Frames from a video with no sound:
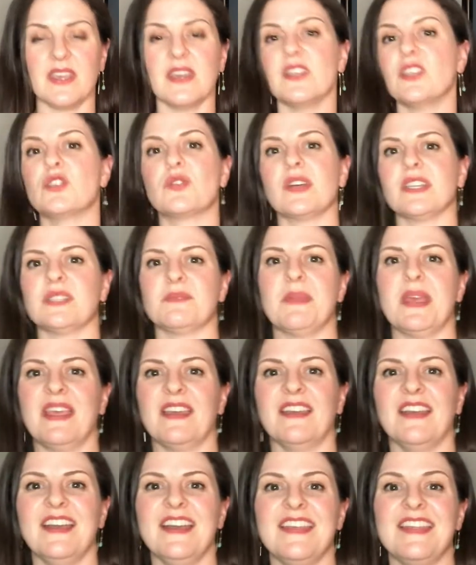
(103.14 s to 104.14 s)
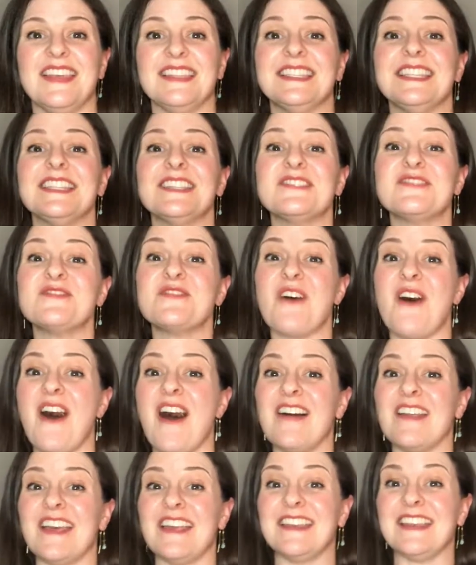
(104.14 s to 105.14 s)
Trust me, this is
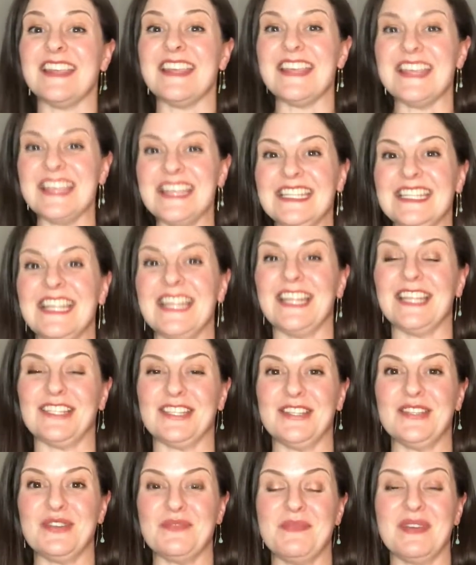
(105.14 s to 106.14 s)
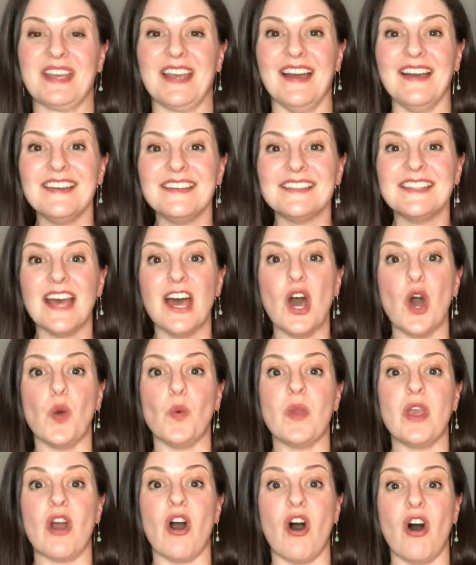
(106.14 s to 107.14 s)
not an easy thing to do because
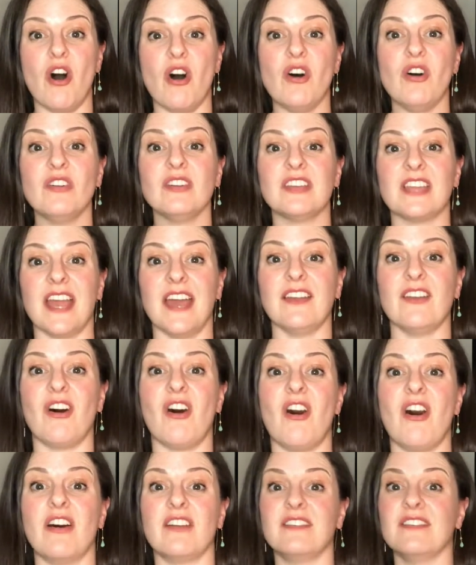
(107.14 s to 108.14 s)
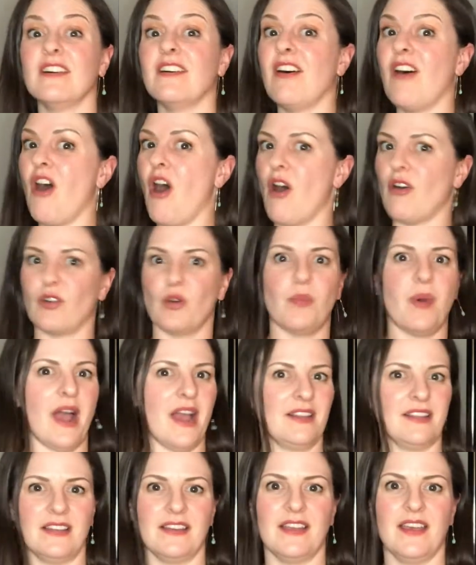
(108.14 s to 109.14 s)
we all get on
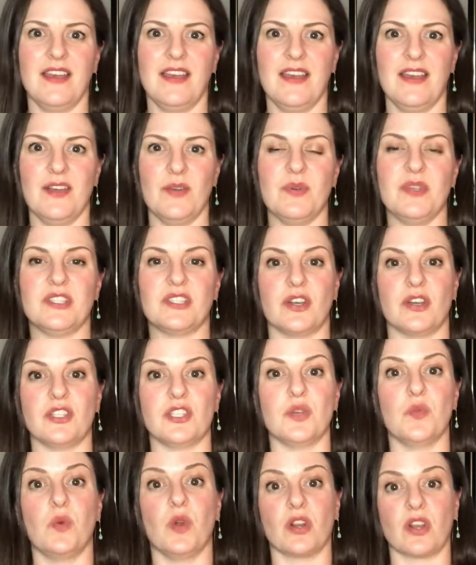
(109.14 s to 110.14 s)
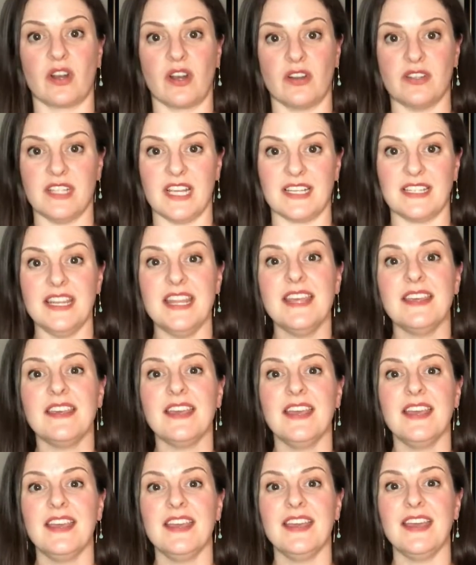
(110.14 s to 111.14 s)
autopilot. We start to work on our
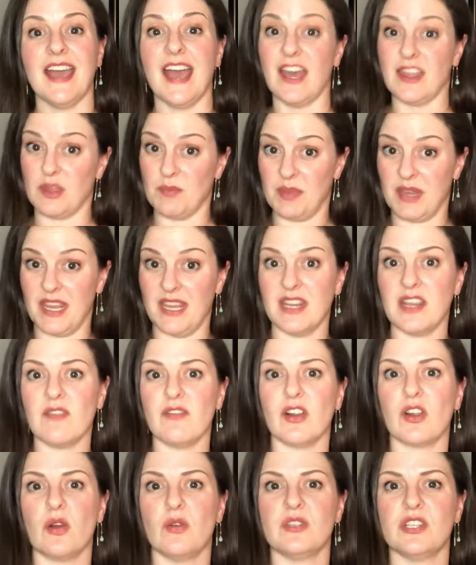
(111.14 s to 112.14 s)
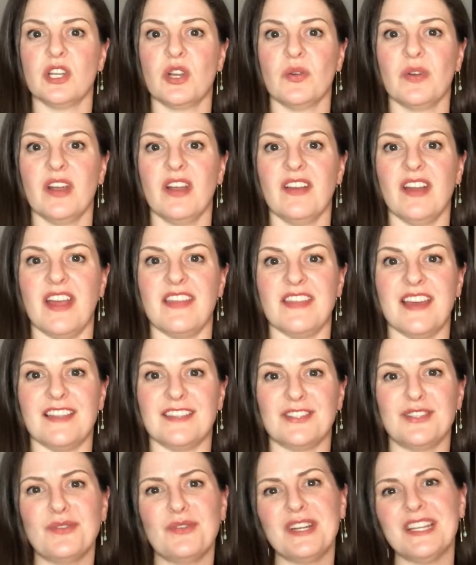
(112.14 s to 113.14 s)
technique at the beginning of our coaching career and then
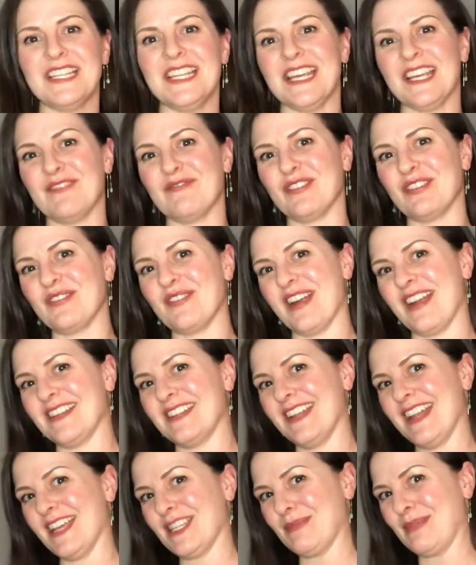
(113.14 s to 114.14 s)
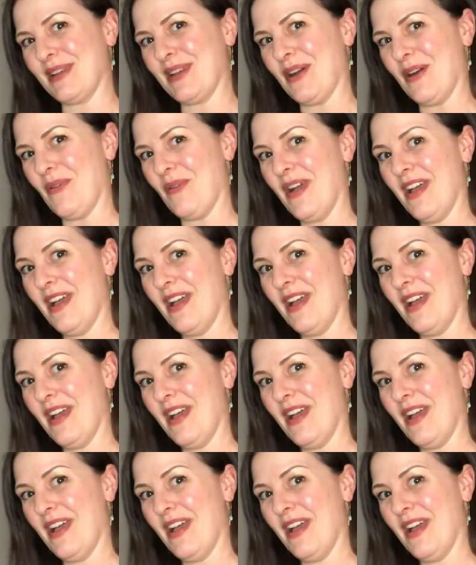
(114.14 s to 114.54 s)
sort of take it for granted as we go.